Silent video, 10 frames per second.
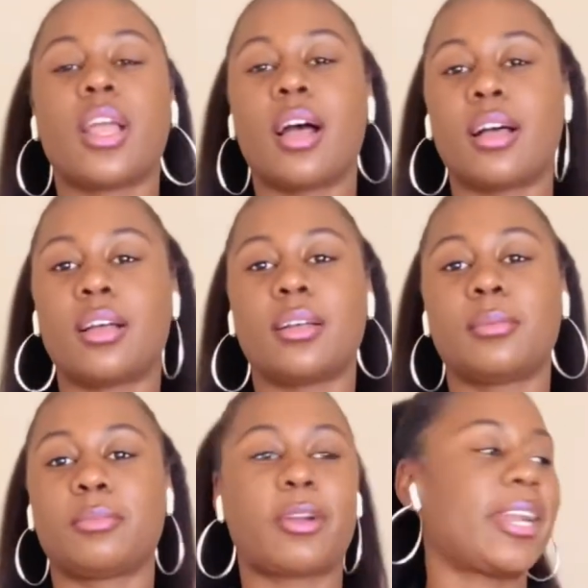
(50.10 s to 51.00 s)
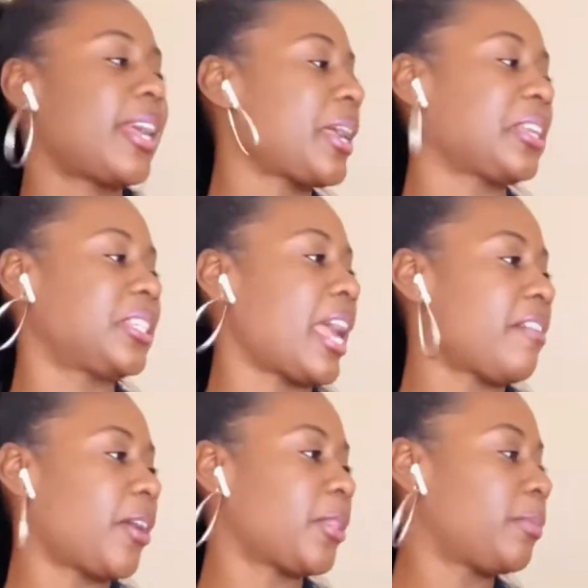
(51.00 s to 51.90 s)
Right now, actually, I
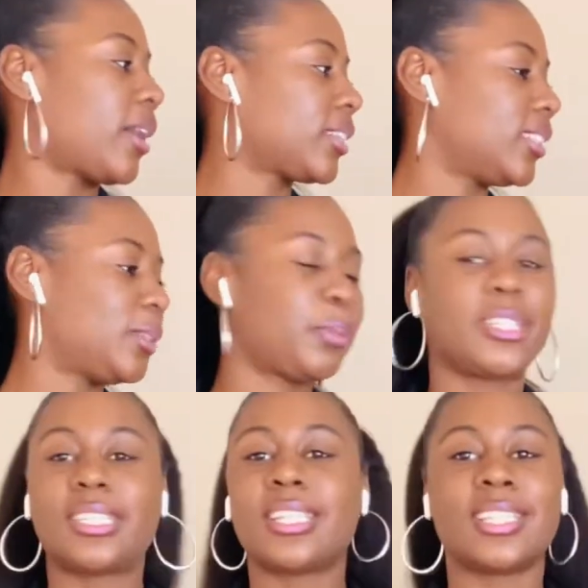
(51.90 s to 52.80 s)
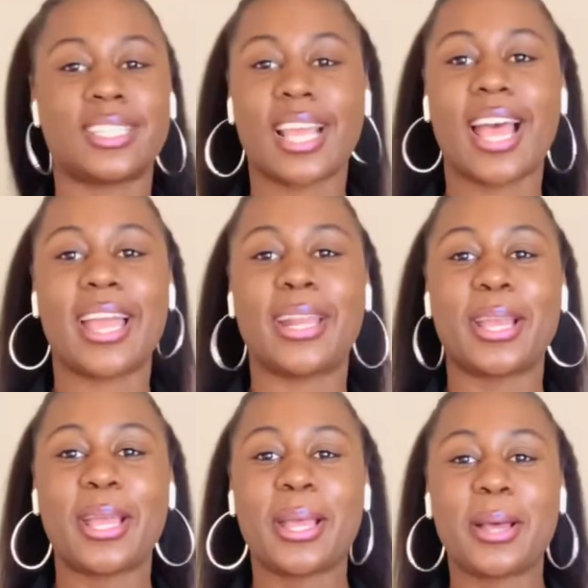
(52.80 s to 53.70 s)
have all the boxes pushed to the side
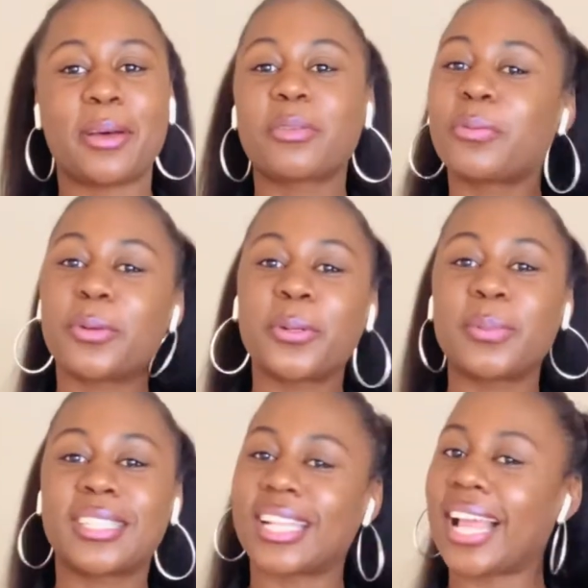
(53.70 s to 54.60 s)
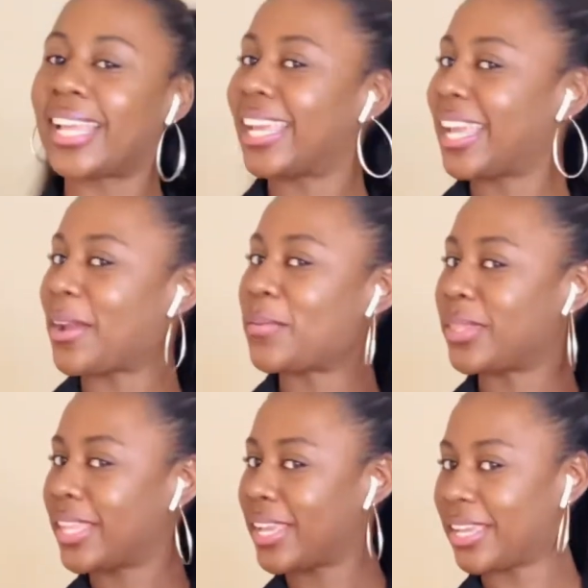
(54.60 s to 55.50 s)
of the room until I get
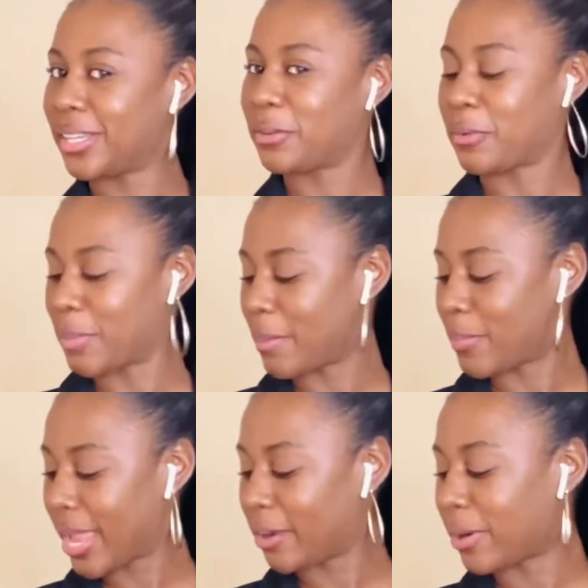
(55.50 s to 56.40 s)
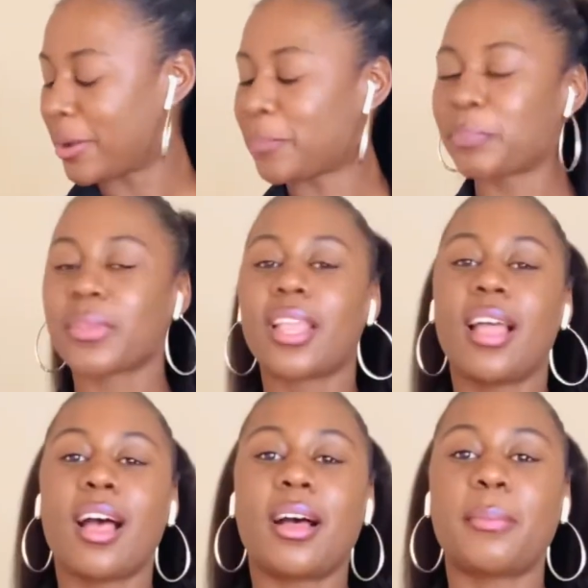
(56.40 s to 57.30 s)
everything good for my background.
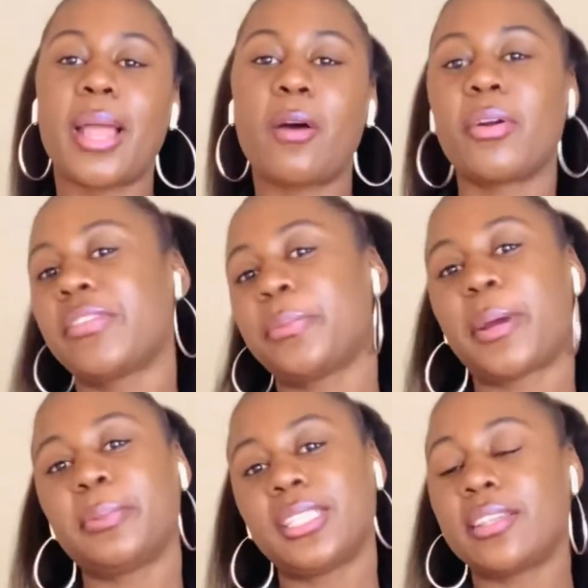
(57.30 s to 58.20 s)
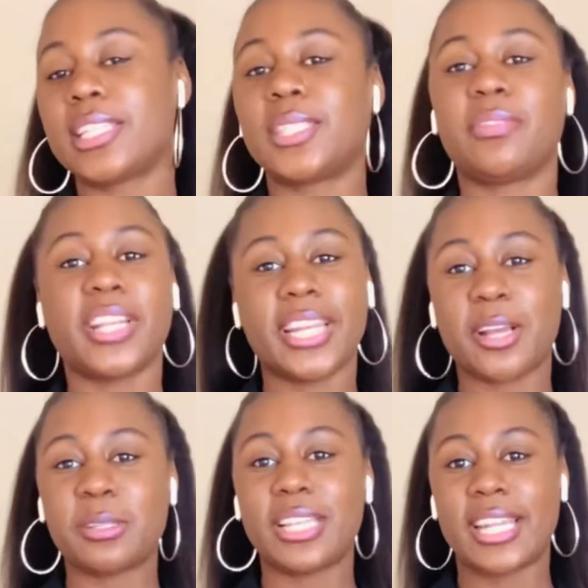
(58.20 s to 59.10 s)
However, the purpose of this
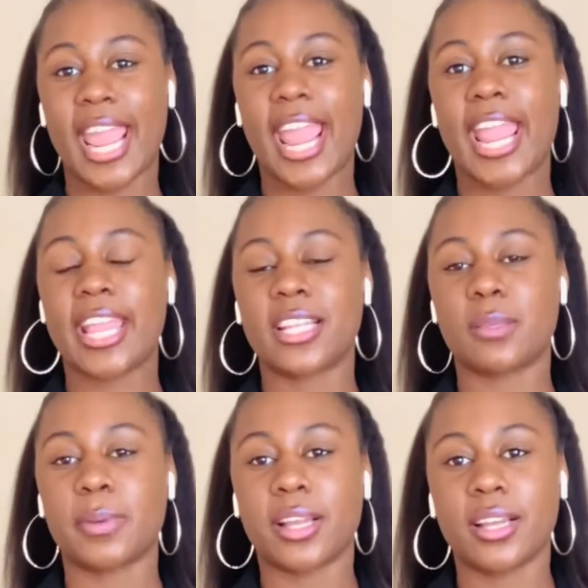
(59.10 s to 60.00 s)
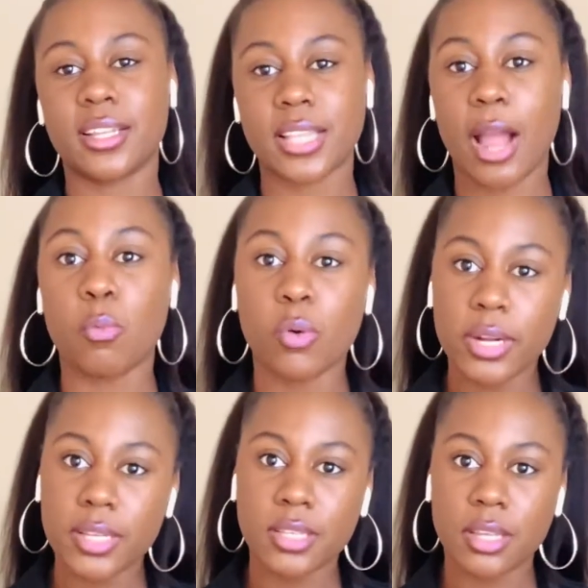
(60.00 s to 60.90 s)
video today is because I
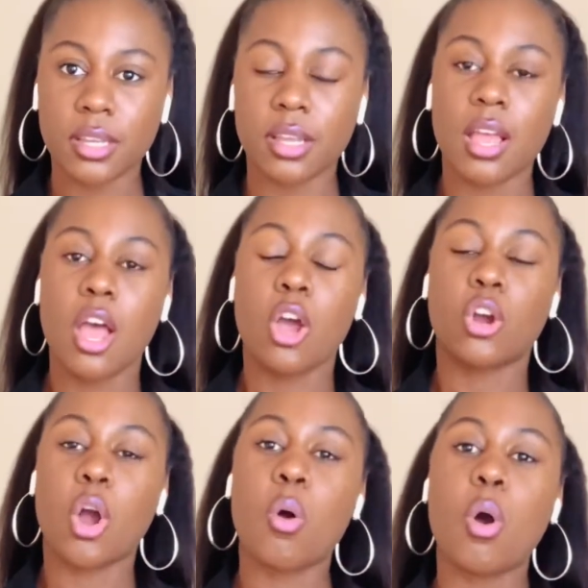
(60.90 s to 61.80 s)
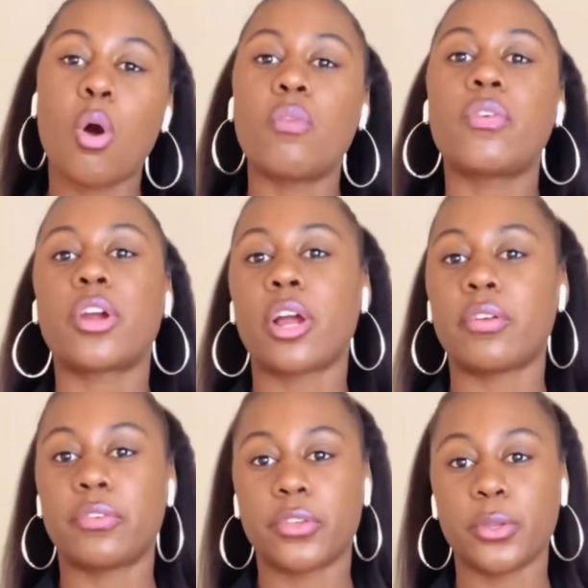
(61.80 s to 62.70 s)
wanted to go over a
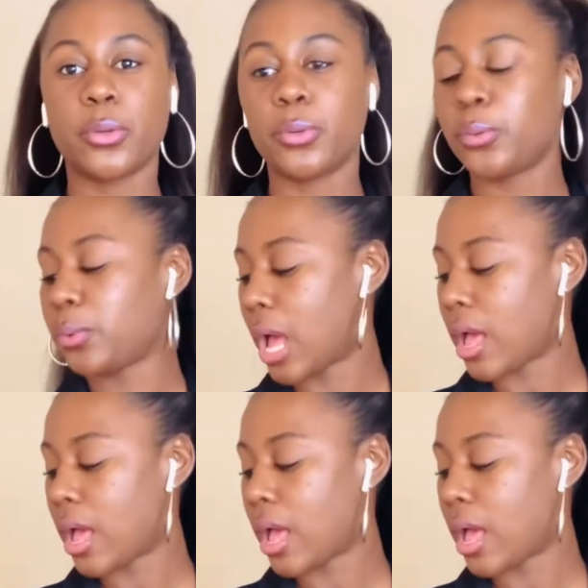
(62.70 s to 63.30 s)
few